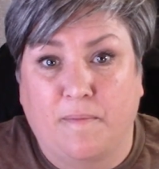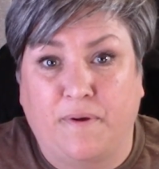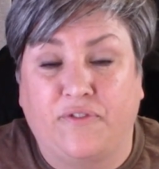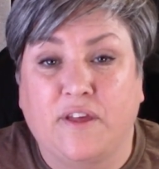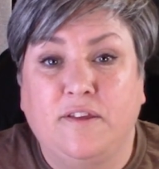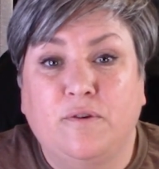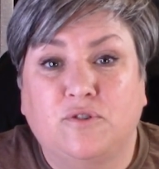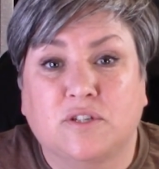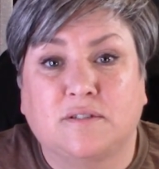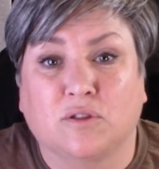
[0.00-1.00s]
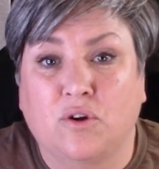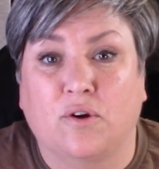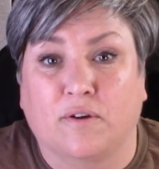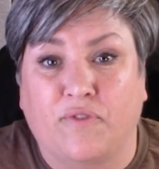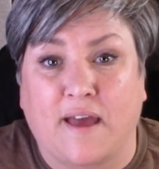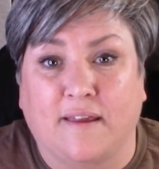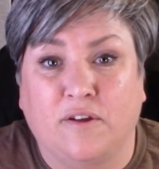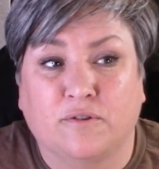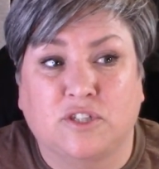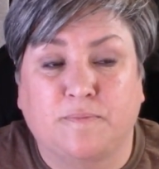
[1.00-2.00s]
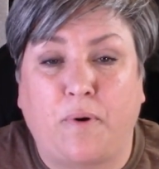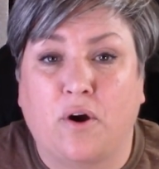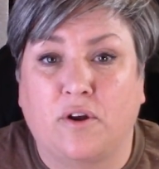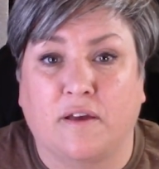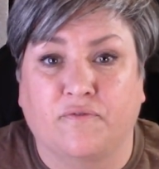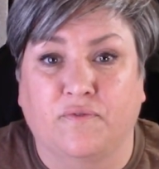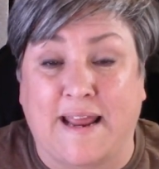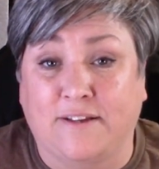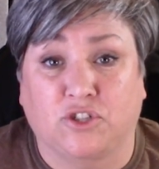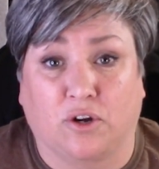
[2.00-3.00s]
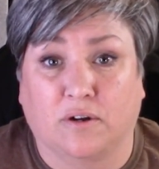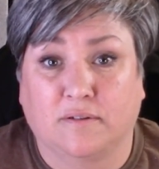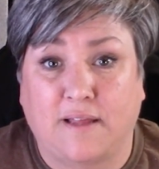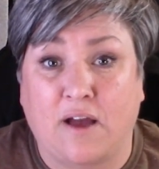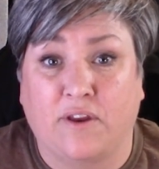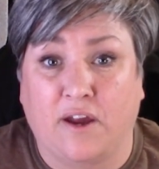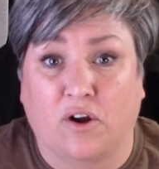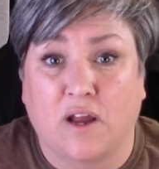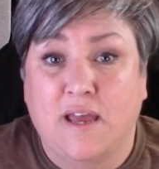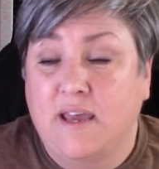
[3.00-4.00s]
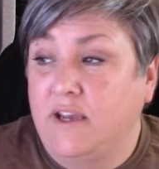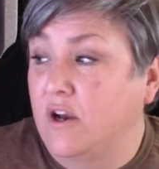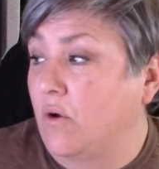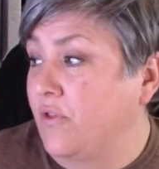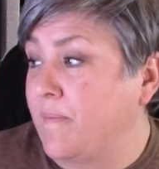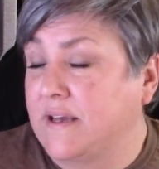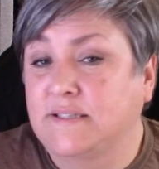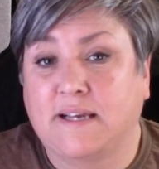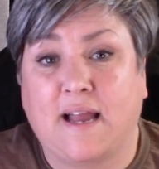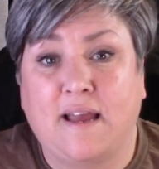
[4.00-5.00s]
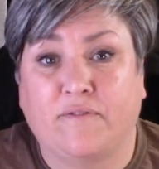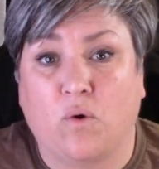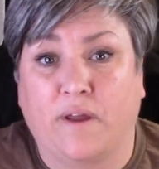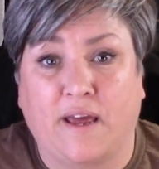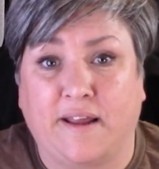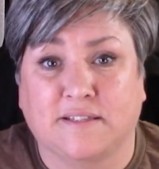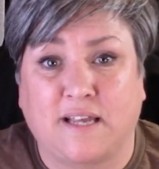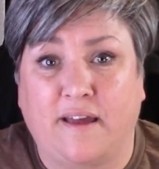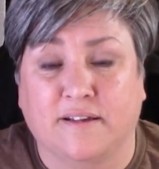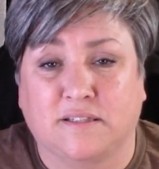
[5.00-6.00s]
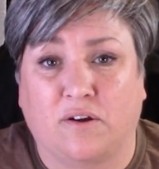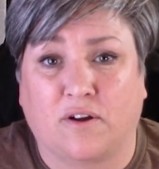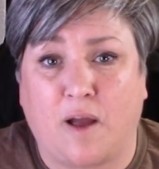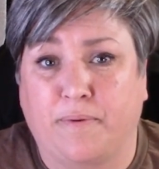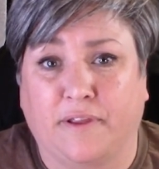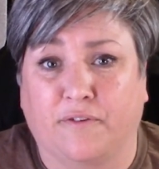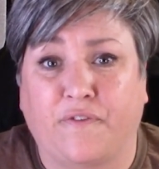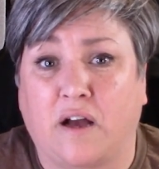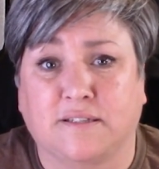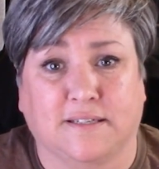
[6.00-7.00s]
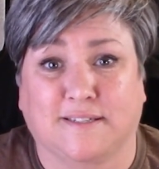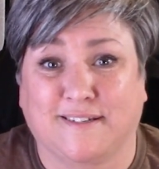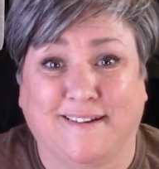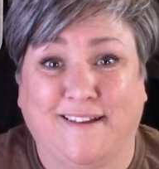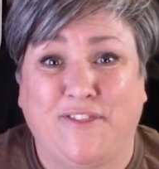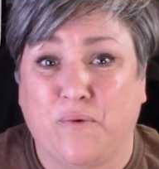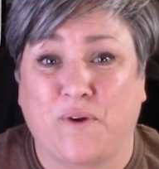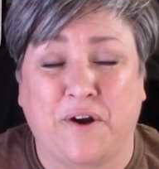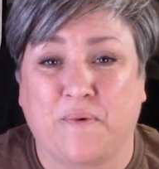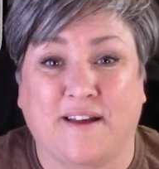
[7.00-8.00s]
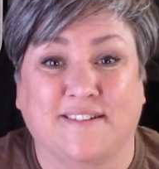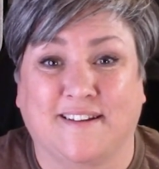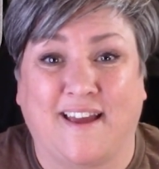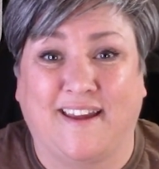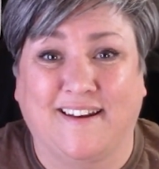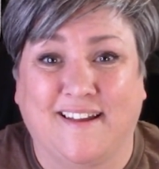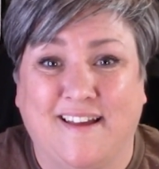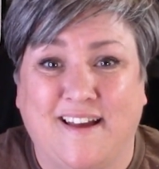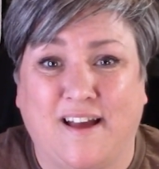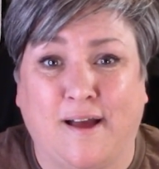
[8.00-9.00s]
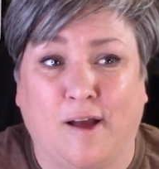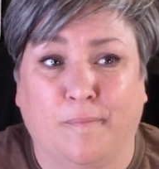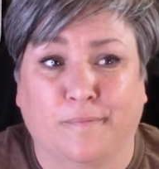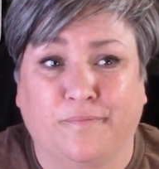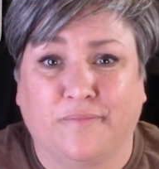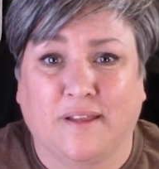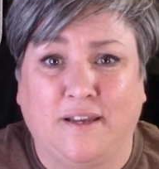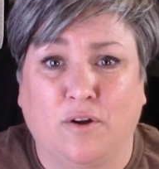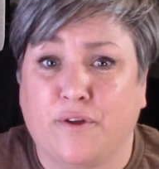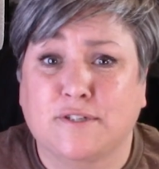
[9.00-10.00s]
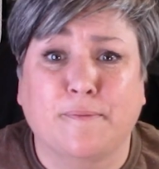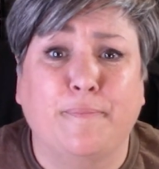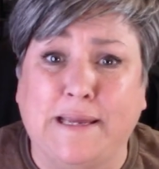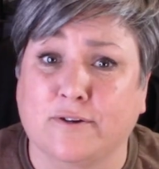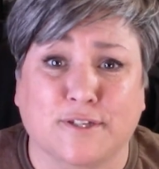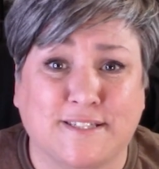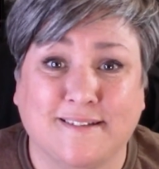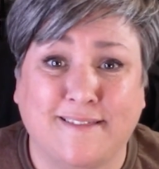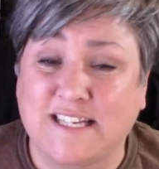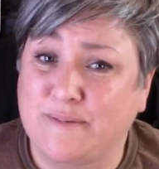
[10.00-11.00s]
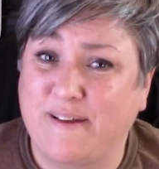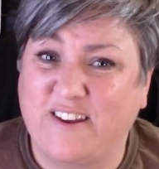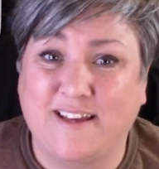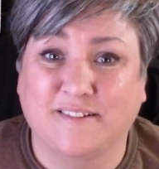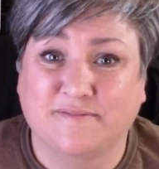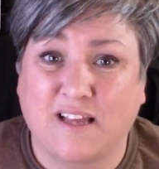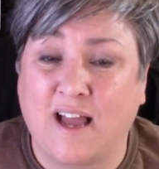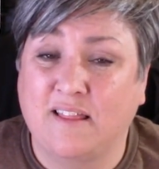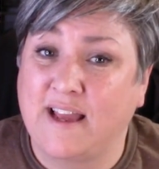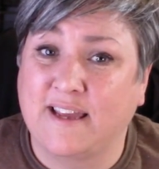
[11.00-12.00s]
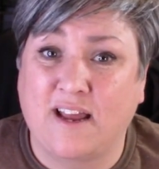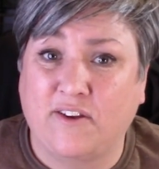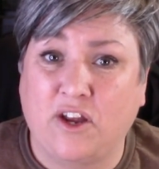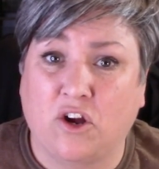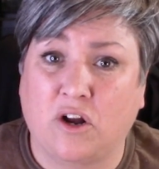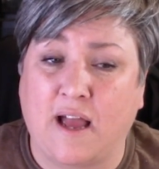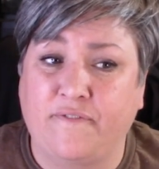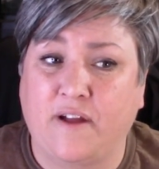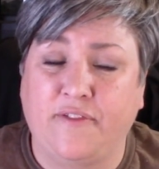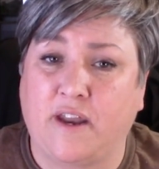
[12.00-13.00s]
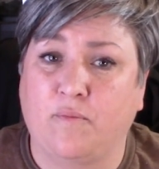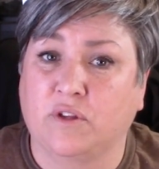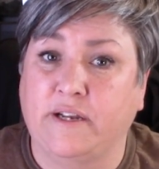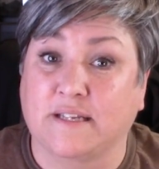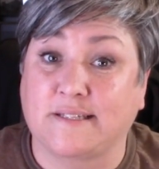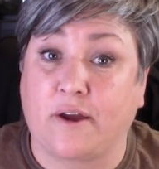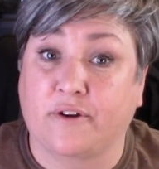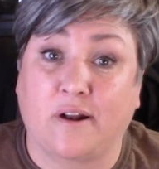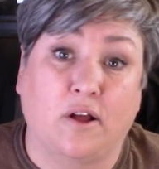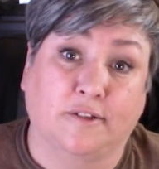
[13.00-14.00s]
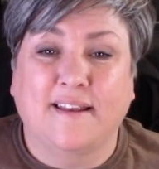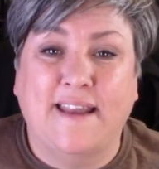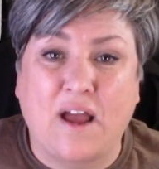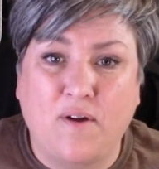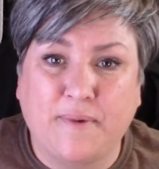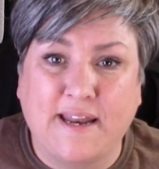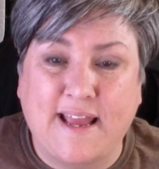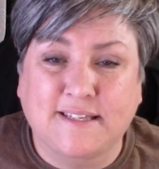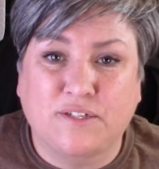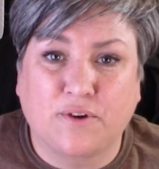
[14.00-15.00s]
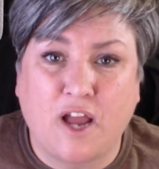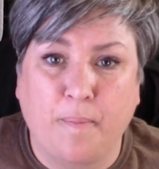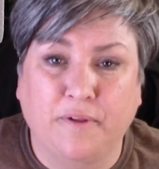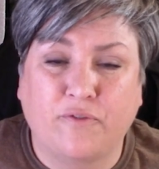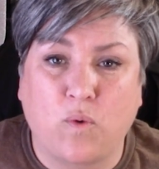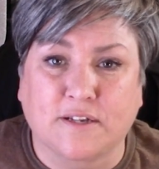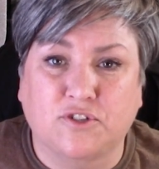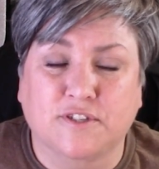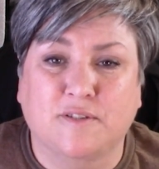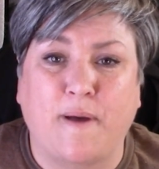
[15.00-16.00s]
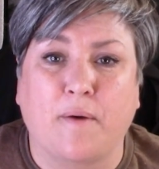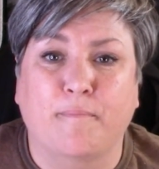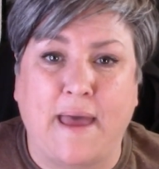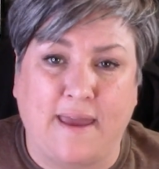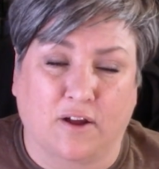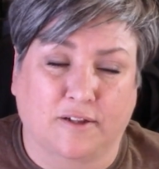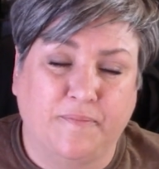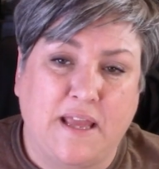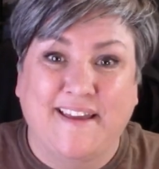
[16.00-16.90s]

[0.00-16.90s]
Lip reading: But then you just learn that you're just part of nature out here. You know, the biggest thing I have going on outside is there are a couple little foxes that run around at night. You know, there are some beetles. That's about it. I like it out here. I find that I'm really not scared at all. Now I'm going to answer a couple of questions about mail.